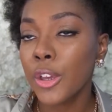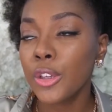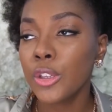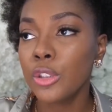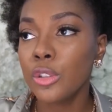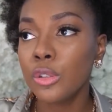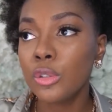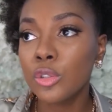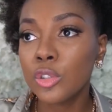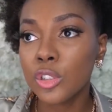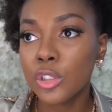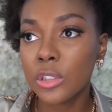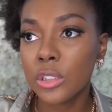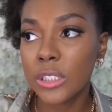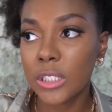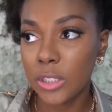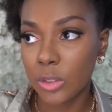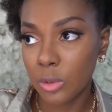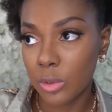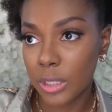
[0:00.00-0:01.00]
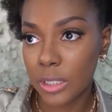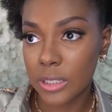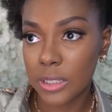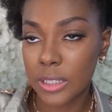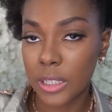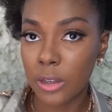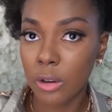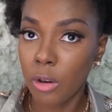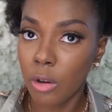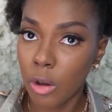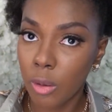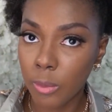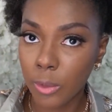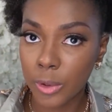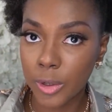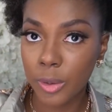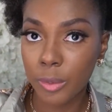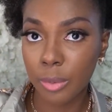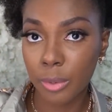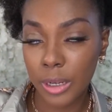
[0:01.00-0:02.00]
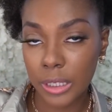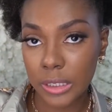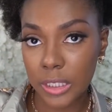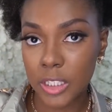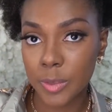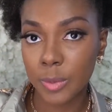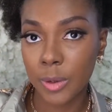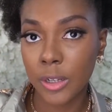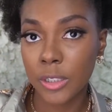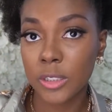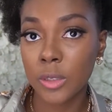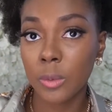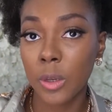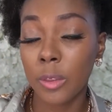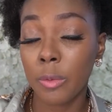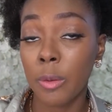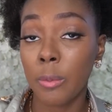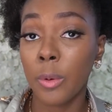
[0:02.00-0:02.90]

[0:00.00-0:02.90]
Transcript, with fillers: usually you can say, oh, I'm gonna bring this person with me.